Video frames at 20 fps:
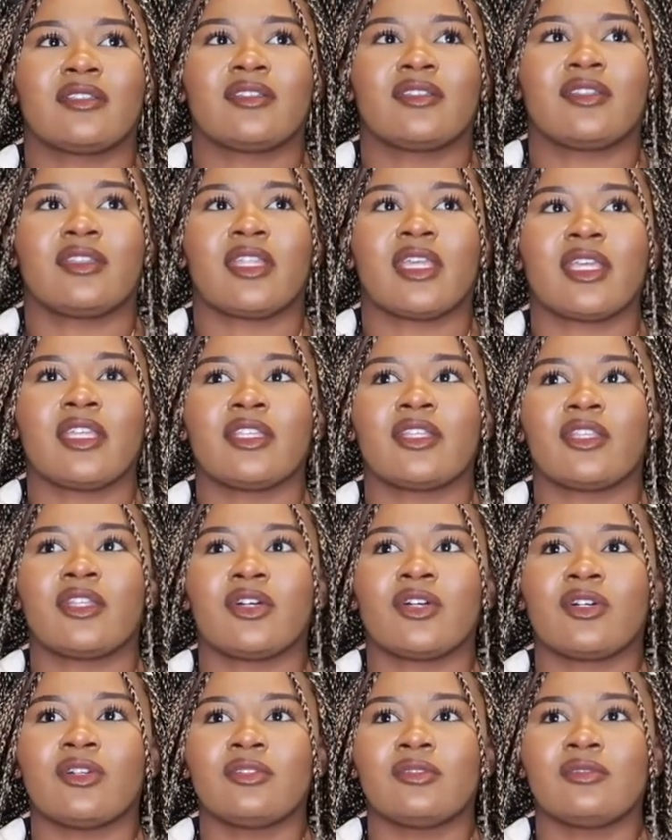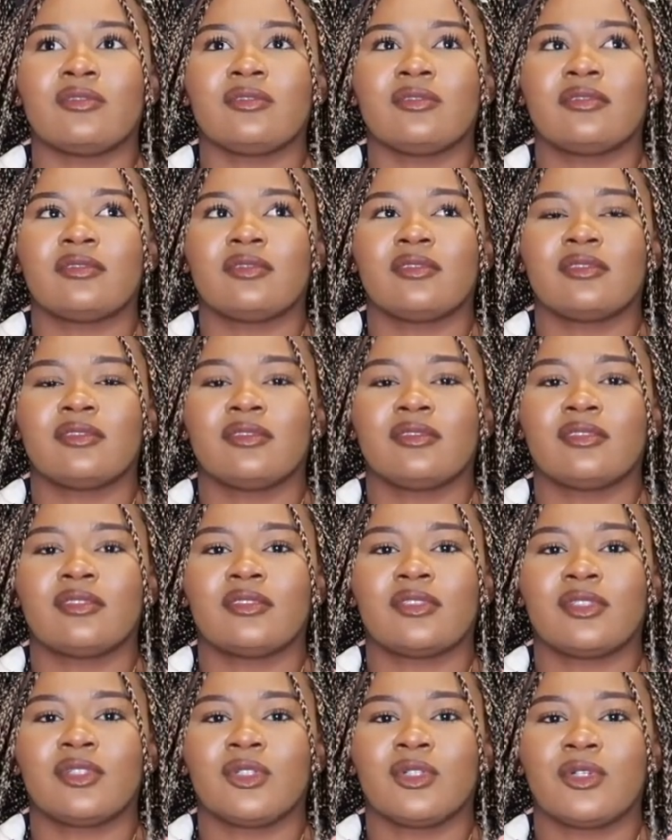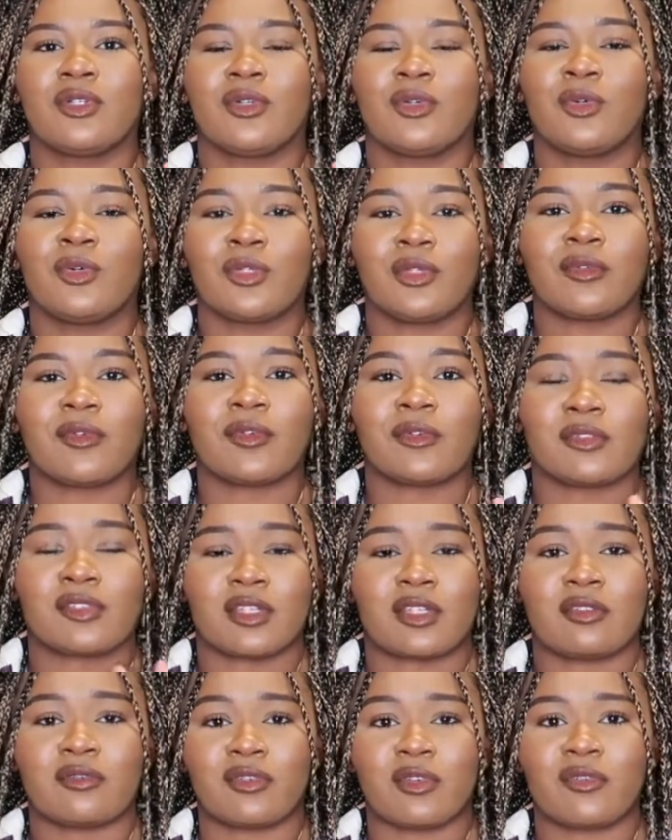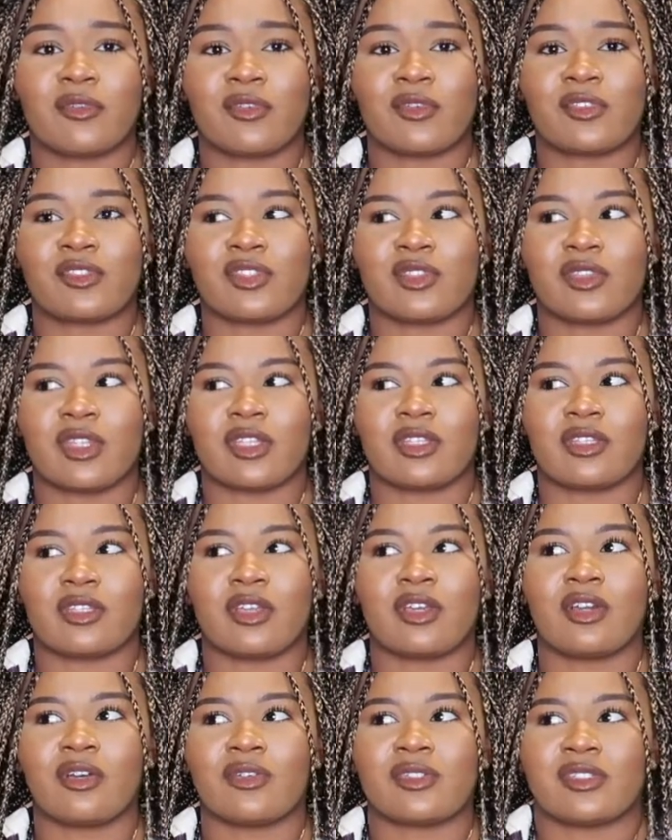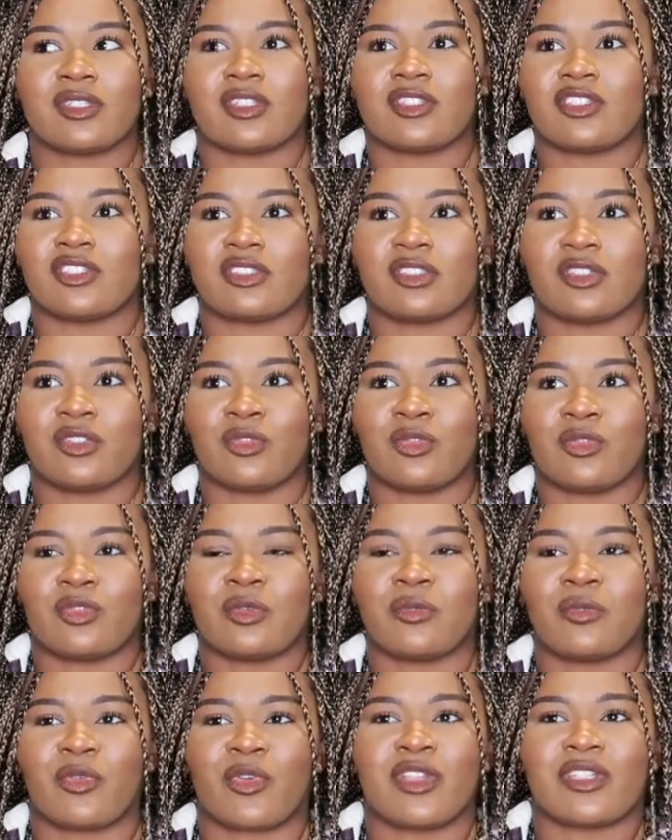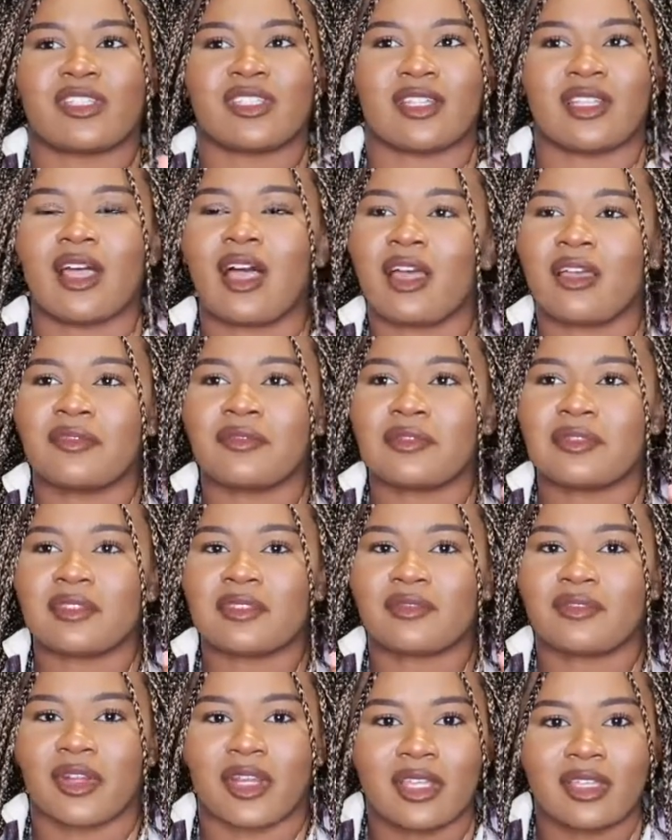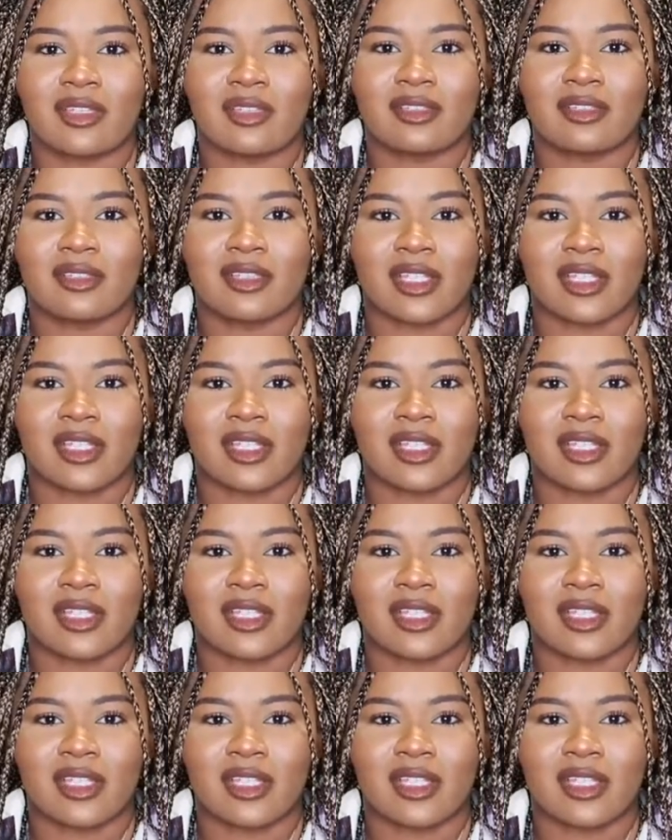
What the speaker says: they know who the voters are gonna vote for, so they know essentially who to bring to lives, right?